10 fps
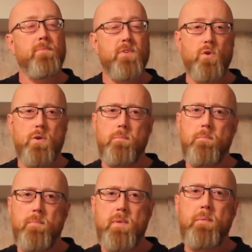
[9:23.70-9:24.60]
you
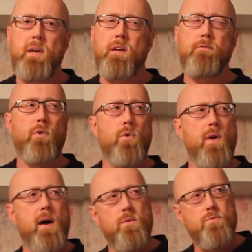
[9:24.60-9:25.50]
can maybe get it for
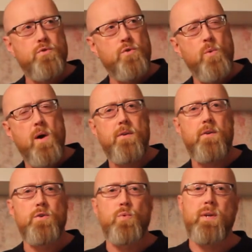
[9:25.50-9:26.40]
around
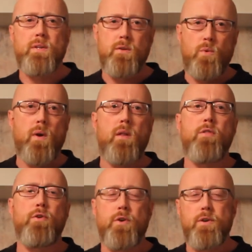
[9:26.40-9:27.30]

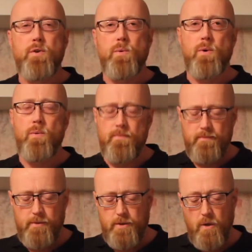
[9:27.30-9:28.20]
220-230 euro.
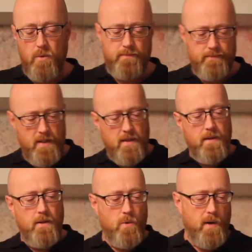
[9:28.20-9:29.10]
So
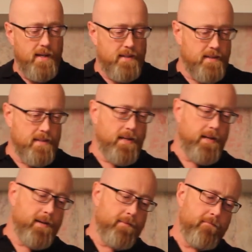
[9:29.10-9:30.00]
quite
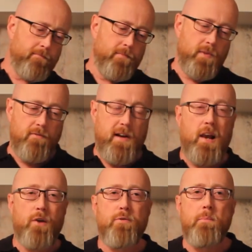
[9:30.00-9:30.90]
a
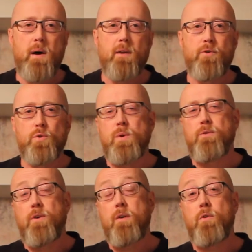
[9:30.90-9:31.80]
value for money for a
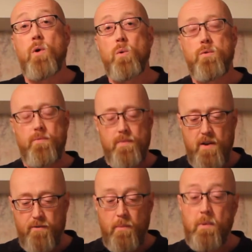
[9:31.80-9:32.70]
25-year-old
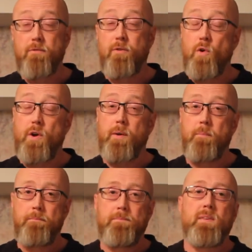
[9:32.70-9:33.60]
from Laphroaig.
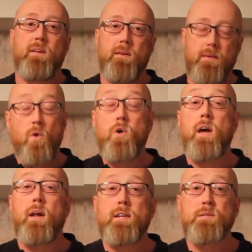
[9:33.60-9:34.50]

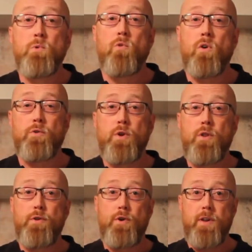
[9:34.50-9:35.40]
Okay, let's move on to the
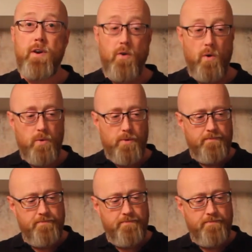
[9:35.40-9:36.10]
30-year-old.